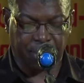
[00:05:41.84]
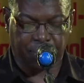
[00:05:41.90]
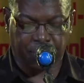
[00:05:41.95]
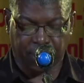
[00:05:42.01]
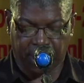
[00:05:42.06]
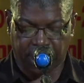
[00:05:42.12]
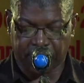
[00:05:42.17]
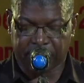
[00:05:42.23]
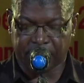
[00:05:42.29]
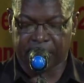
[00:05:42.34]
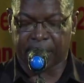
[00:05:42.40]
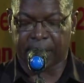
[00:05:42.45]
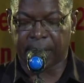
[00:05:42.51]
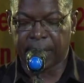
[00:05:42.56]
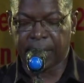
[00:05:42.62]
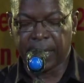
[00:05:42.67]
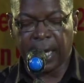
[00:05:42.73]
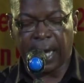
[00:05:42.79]
Labour
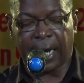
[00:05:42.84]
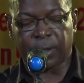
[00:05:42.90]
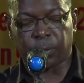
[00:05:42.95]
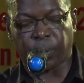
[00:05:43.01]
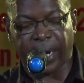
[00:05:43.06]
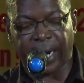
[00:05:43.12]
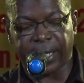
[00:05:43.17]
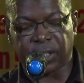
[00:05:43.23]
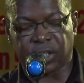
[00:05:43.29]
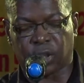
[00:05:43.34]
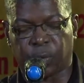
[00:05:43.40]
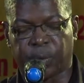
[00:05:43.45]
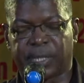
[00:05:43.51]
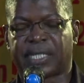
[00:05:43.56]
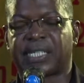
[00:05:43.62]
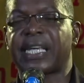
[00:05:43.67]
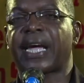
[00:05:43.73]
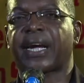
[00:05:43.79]
Party, and when she
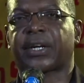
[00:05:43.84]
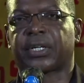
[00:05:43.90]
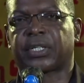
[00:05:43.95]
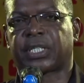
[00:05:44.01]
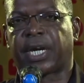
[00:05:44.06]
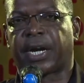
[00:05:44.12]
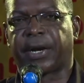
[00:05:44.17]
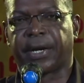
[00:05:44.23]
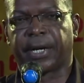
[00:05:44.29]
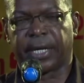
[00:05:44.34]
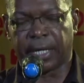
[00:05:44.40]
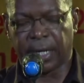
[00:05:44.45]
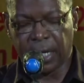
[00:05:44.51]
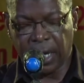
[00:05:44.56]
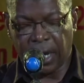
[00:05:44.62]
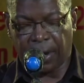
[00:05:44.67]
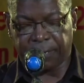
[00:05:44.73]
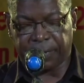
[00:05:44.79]
was secretary
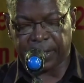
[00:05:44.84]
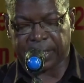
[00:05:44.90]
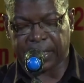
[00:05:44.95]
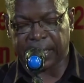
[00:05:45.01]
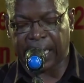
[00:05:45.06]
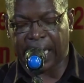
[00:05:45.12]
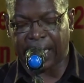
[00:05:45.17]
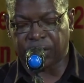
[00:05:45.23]
of the St.